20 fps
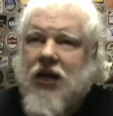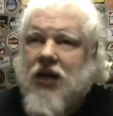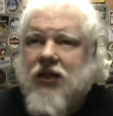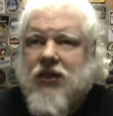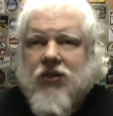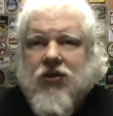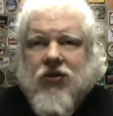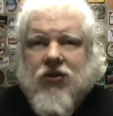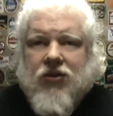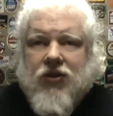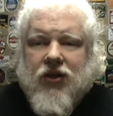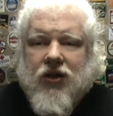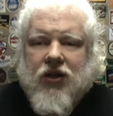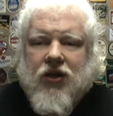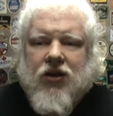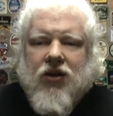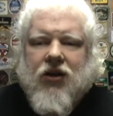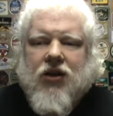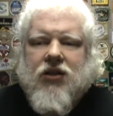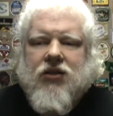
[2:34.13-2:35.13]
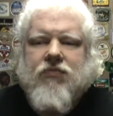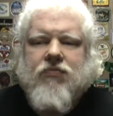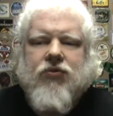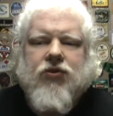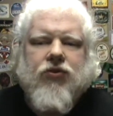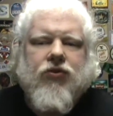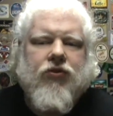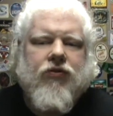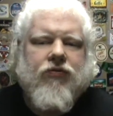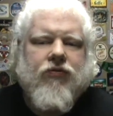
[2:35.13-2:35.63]
It's all there. It's
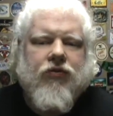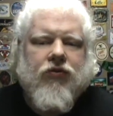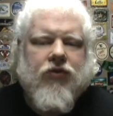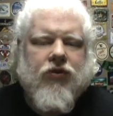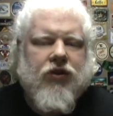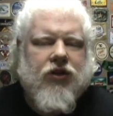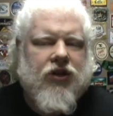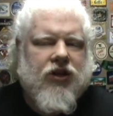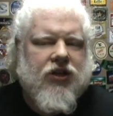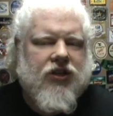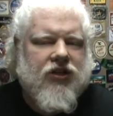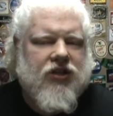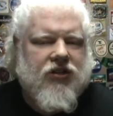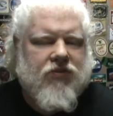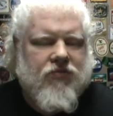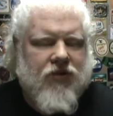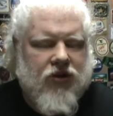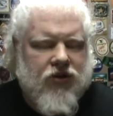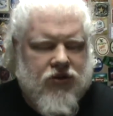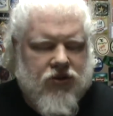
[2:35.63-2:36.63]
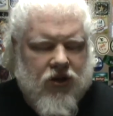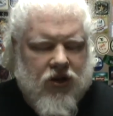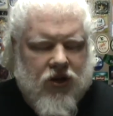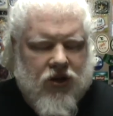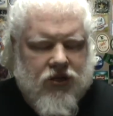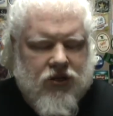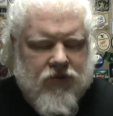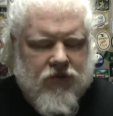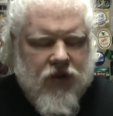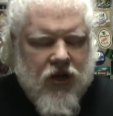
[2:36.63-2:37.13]
beautiful. It smells
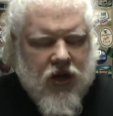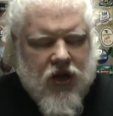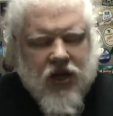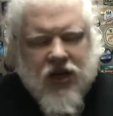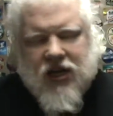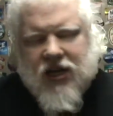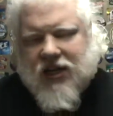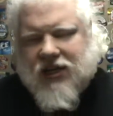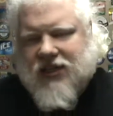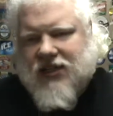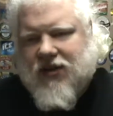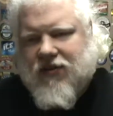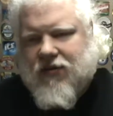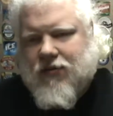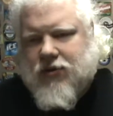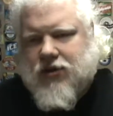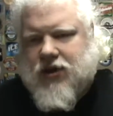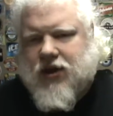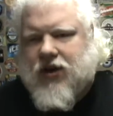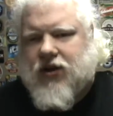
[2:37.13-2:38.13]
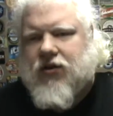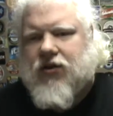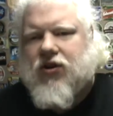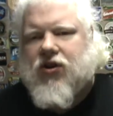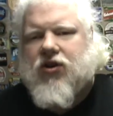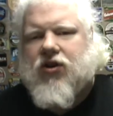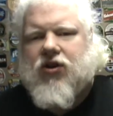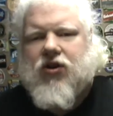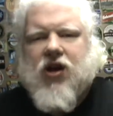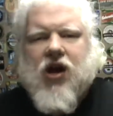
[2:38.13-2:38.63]
awesome. It's 7%
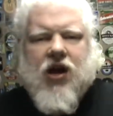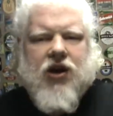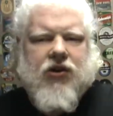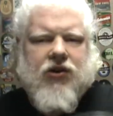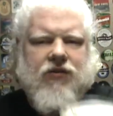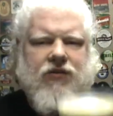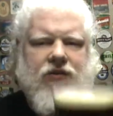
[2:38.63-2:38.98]
alcohol. I don't